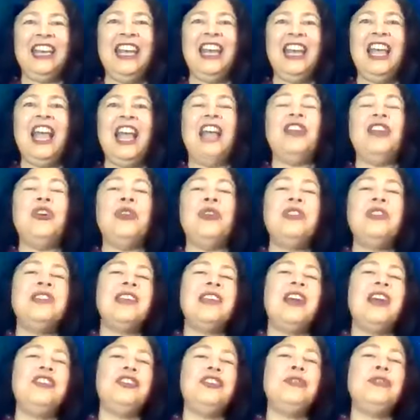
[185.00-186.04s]
And on
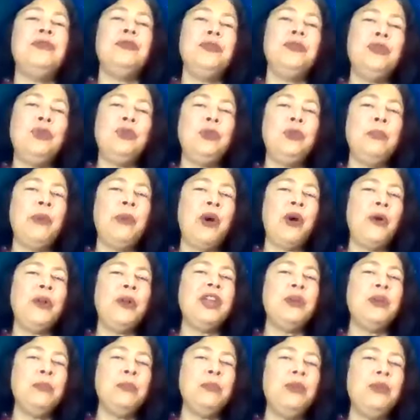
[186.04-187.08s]
such a full
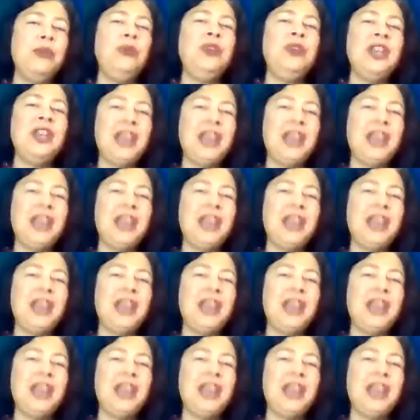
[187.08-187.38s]
Poya moon